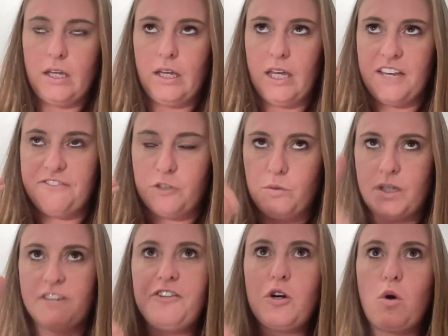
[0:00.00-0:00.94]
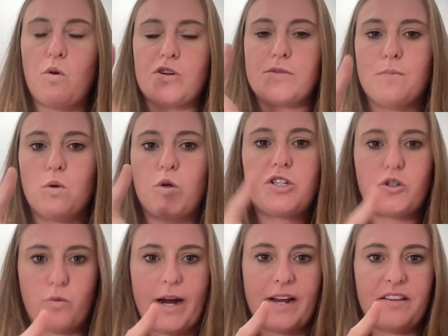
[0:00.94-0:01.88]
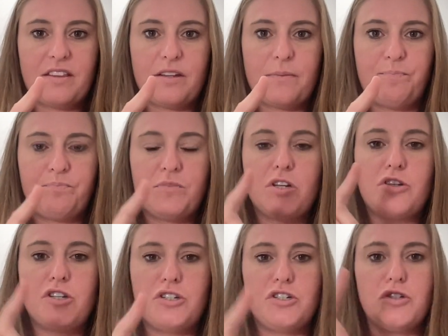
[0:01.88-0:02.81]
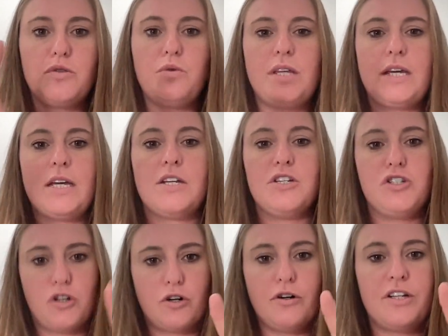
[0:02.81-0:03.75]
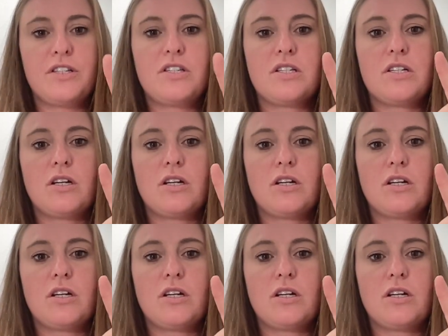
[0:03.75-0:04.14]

If you give your horse more strength to do the endurance